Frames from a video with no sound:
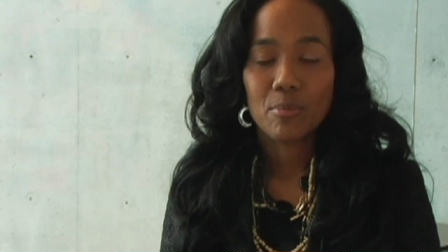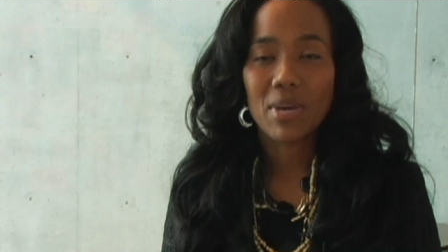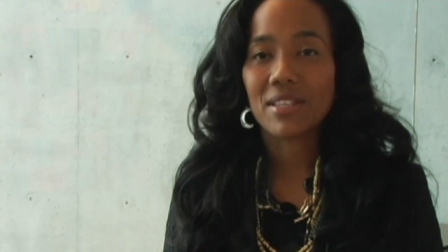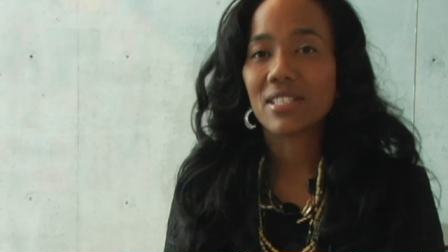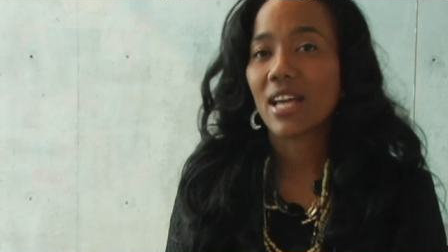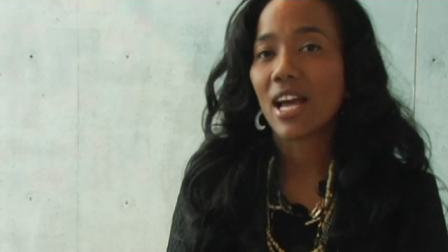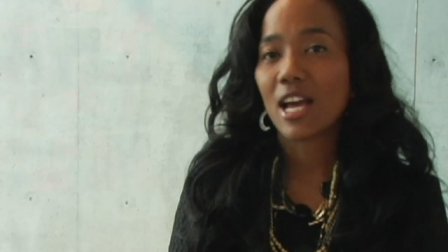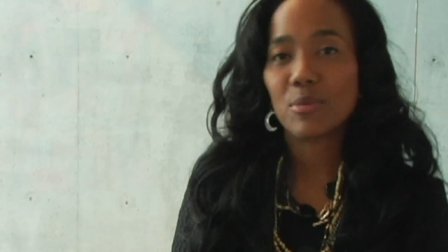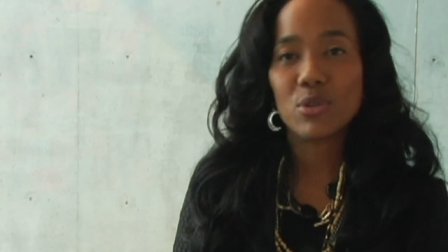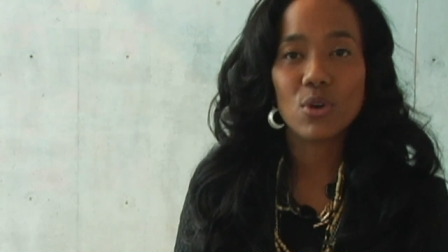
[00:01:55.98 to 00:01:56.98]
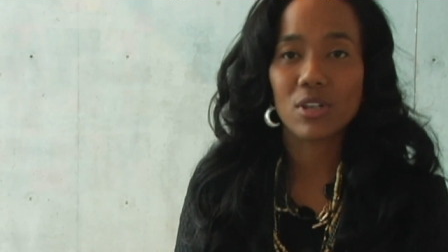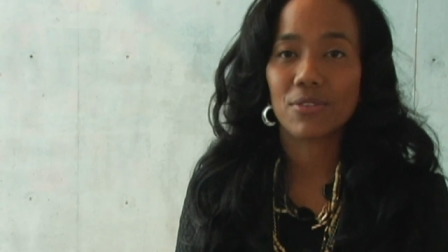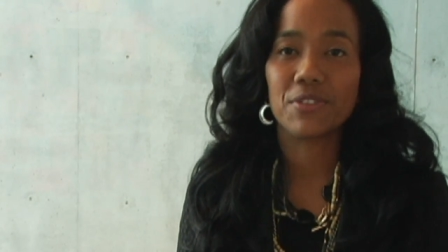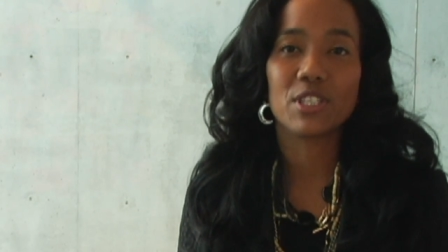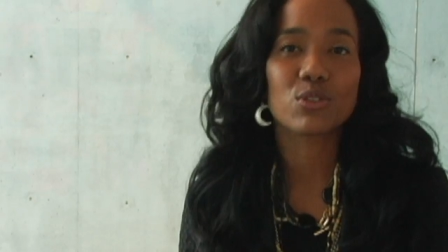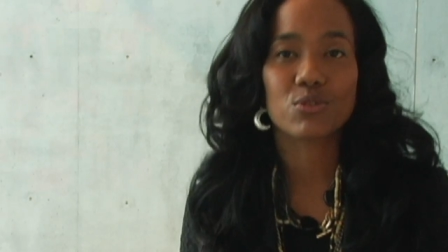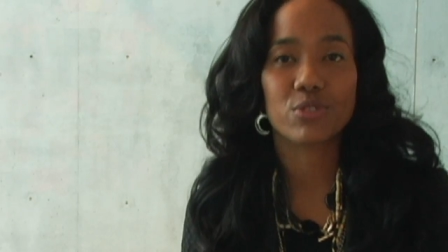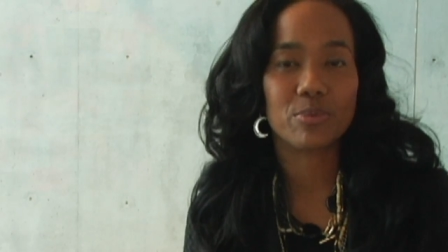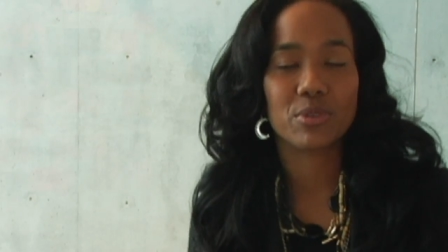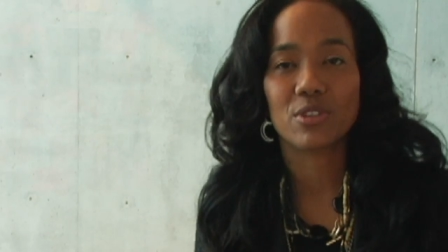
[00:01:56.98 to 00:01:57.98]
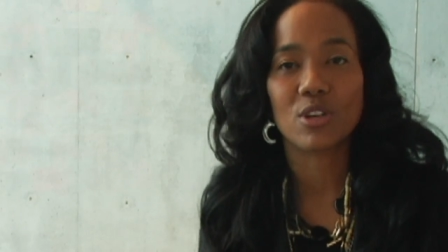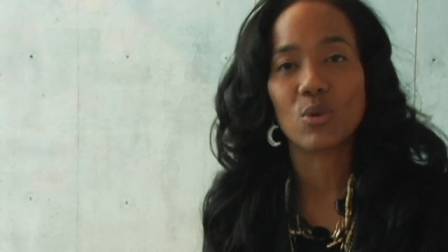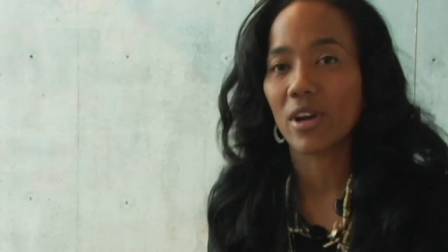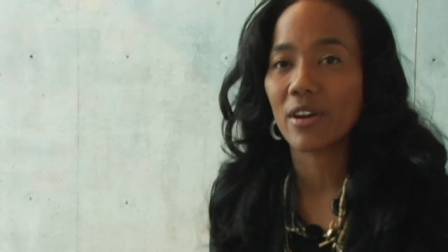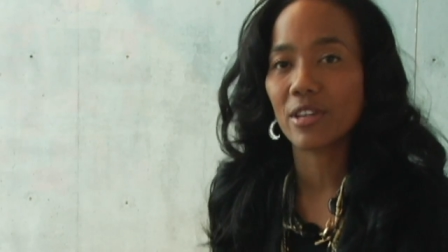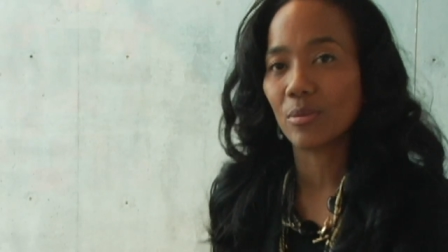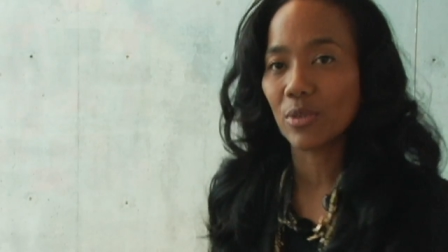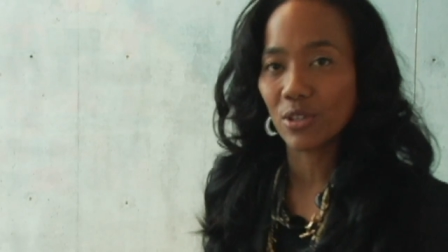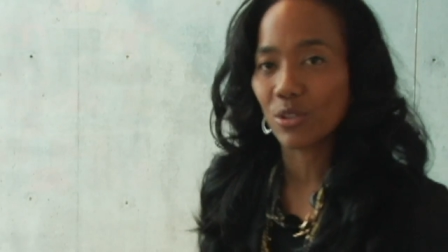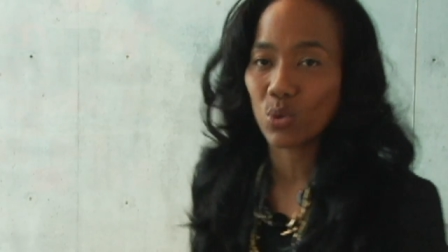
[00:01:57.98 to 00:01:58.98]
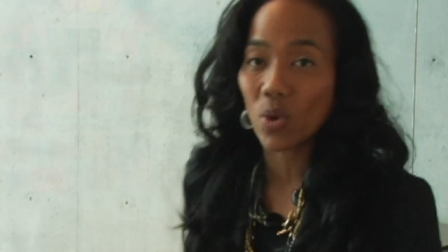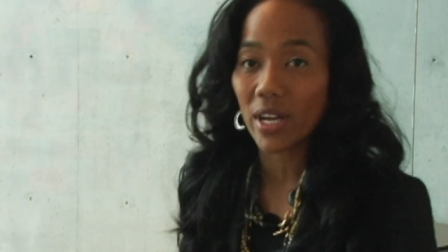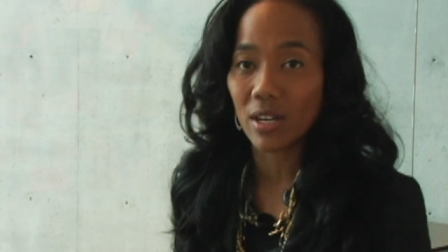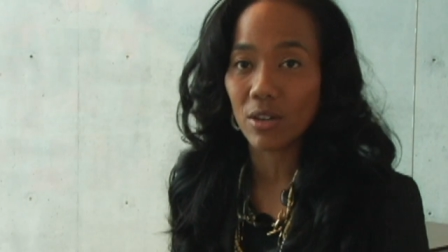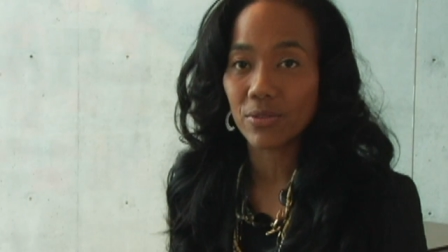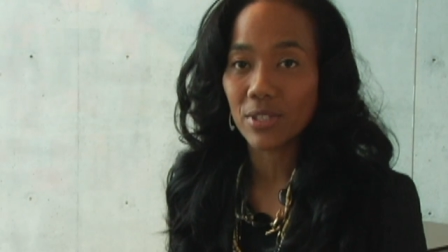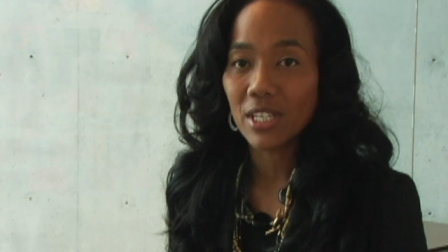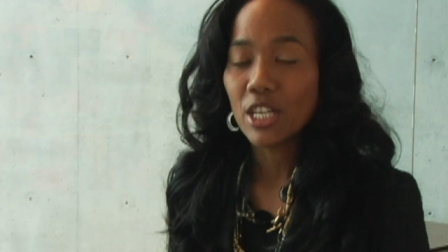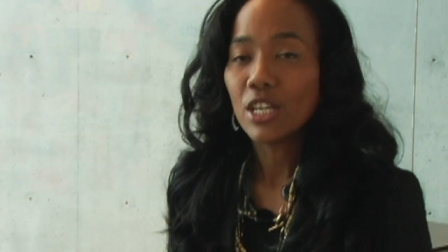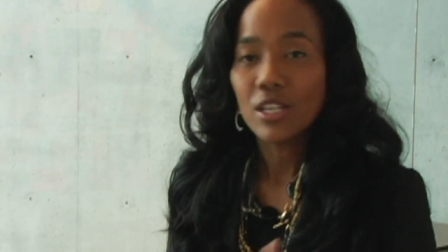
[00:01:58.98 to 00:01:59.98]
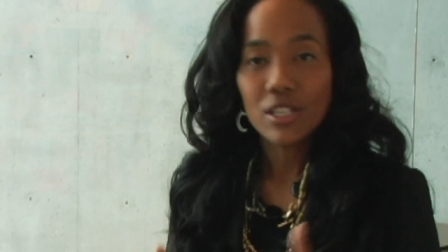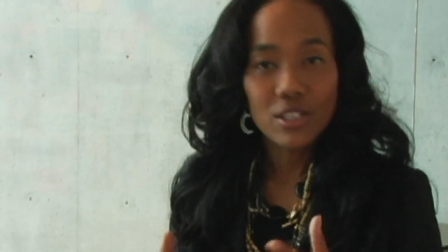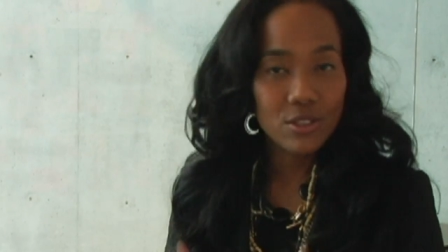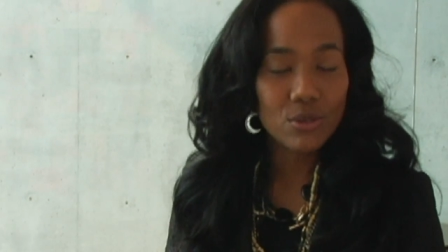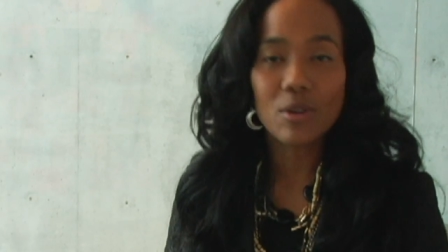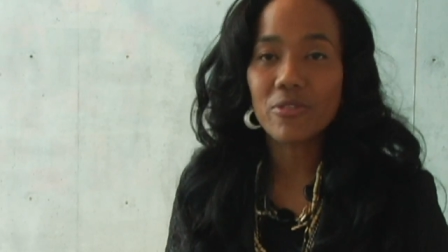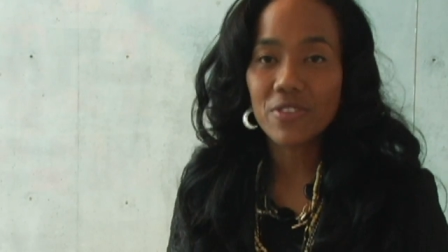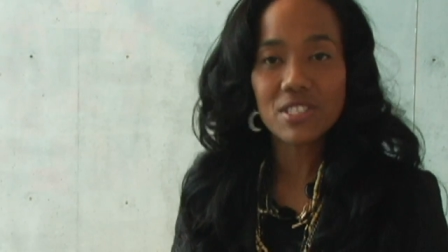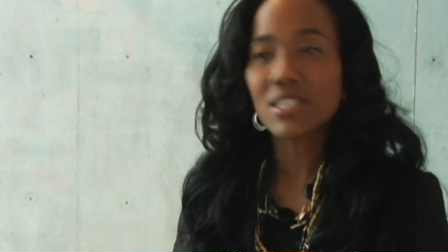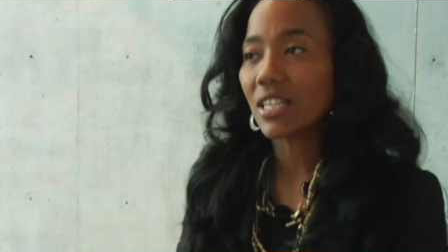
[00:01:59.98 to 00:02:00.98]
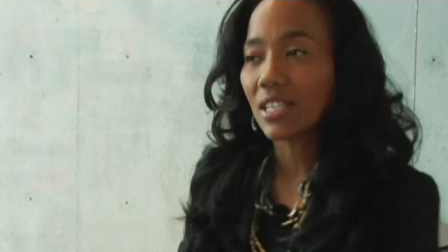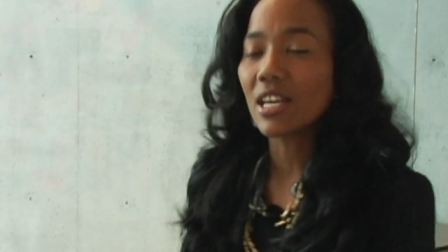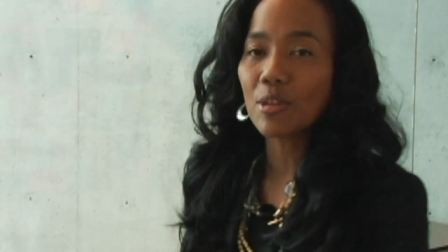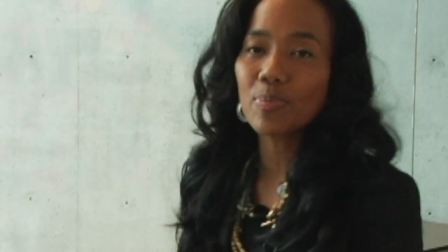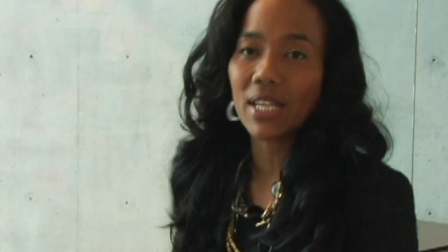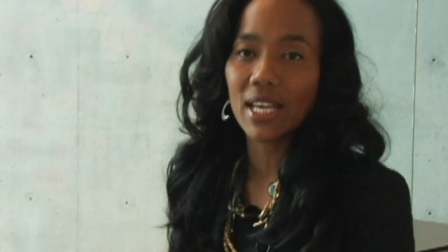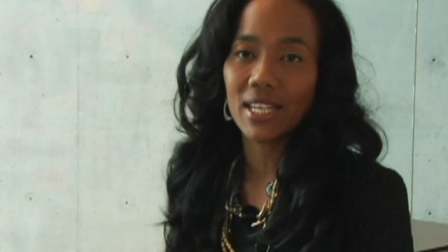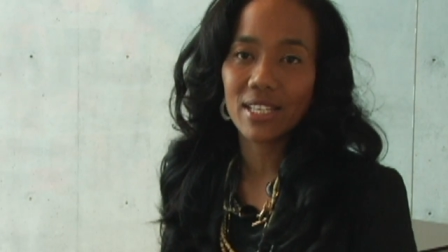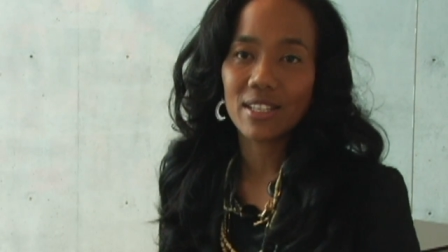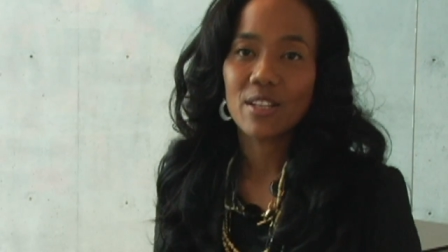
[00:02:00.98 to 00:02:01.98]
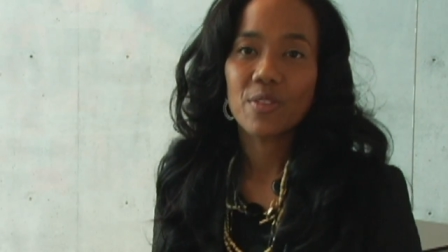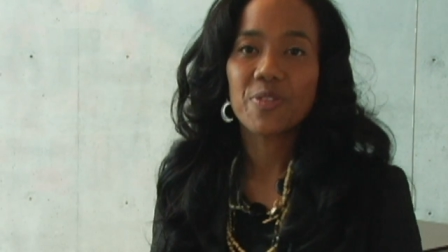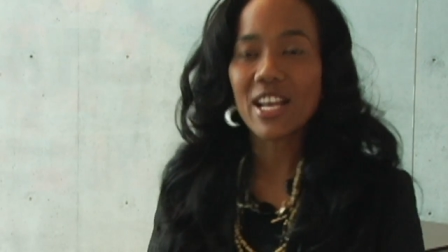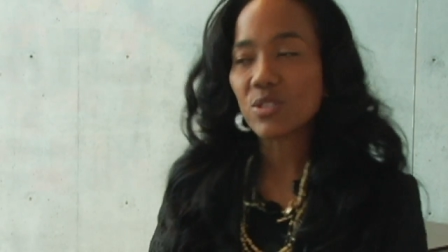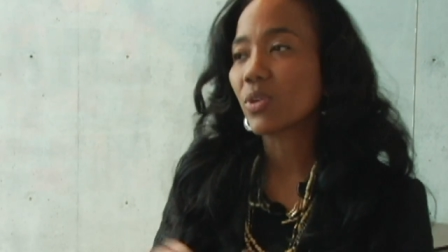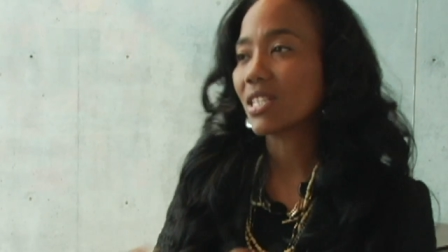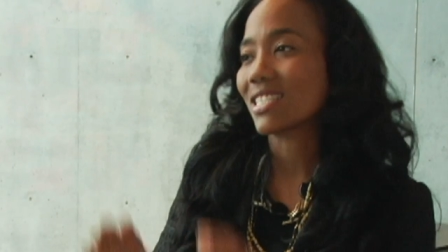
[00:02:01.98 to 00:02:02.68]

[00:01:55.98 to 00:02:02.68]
by the time you go on a field trip to the aquarium when you're 12, you are visiting another planet. That's what